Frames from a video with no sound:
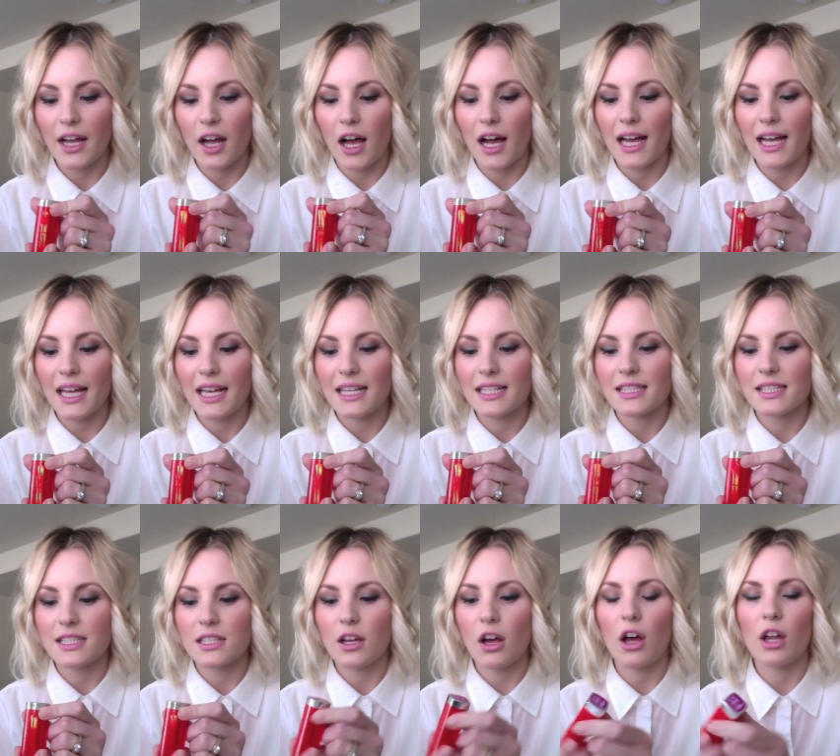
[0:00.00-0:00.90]
got
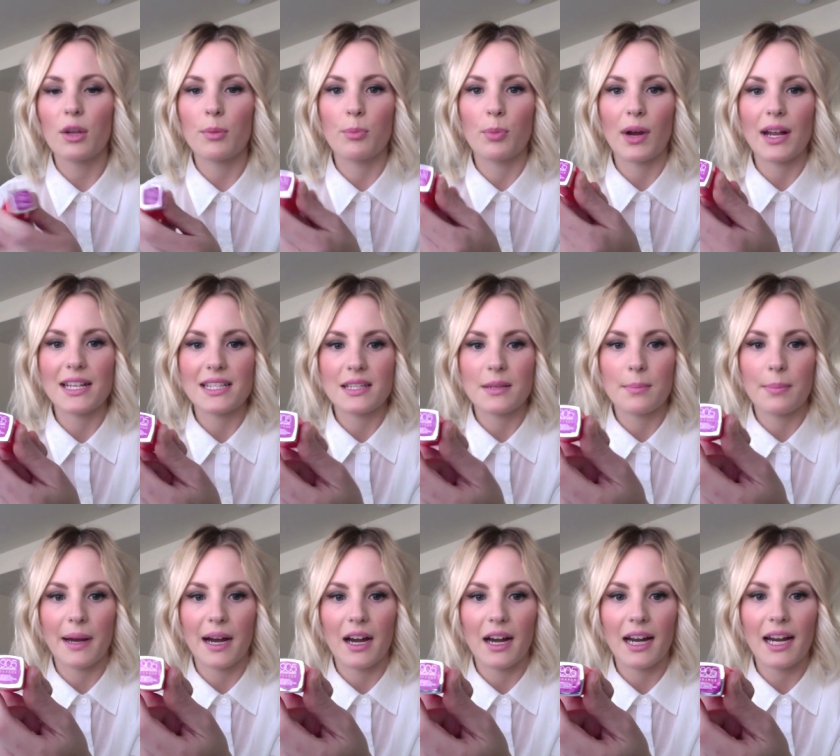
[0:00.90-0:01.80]
is called
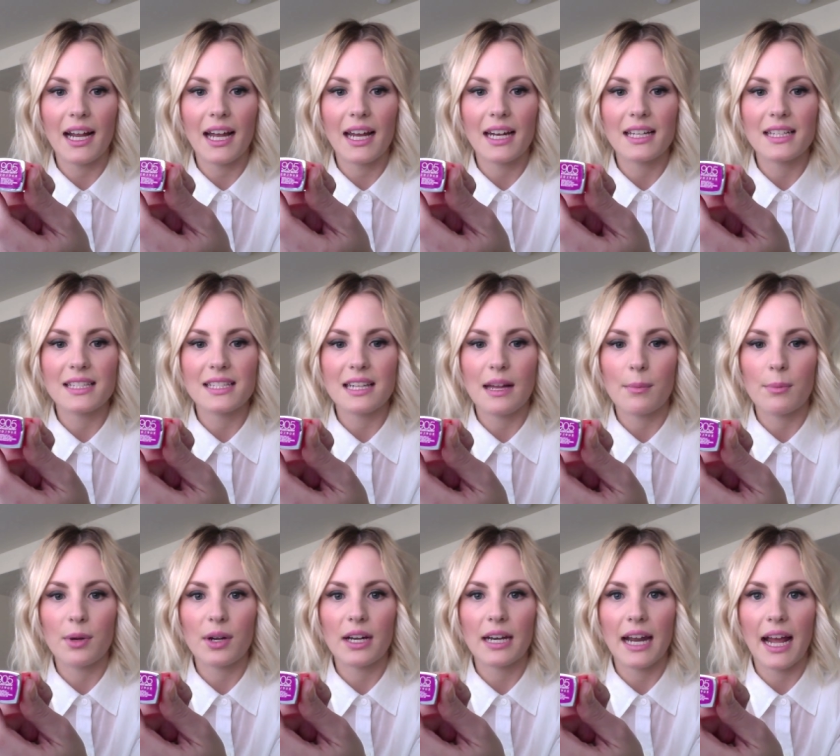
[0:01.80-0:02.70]
Brazenberry, and it's
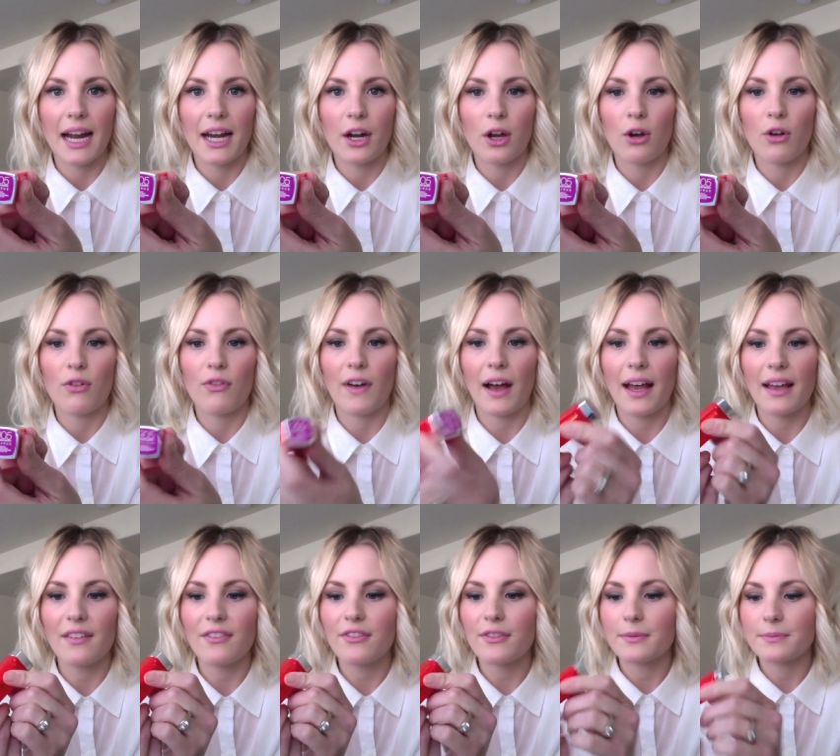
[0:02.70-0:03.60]
number
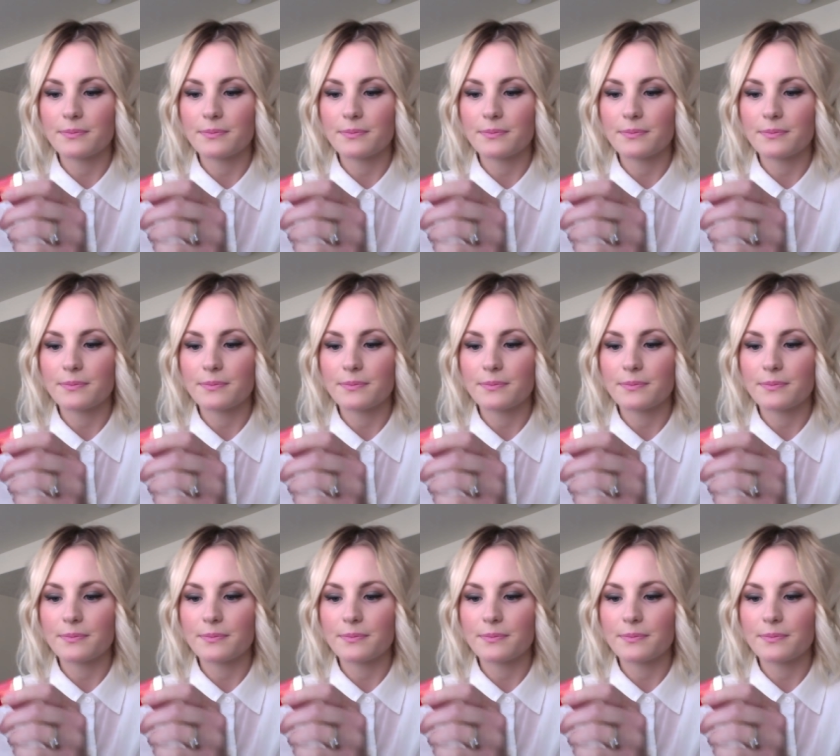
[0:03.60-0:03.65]
905.